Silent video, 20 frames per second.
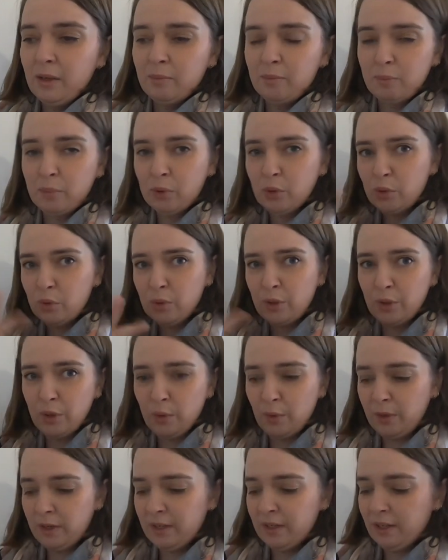blue and
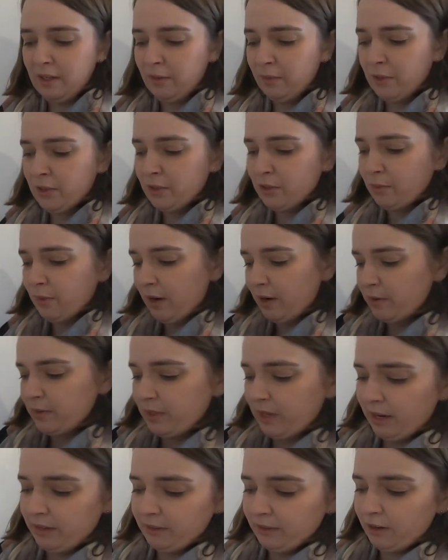green, which is where I was
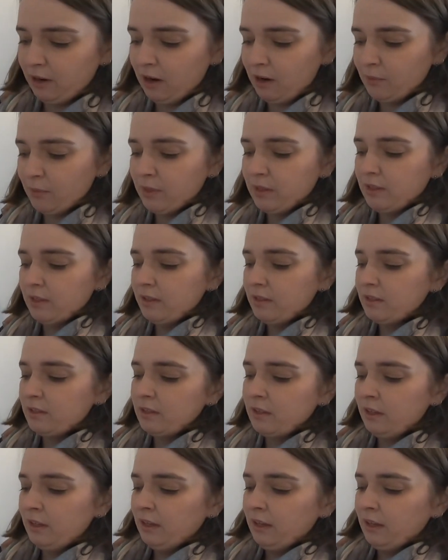kind of going with this.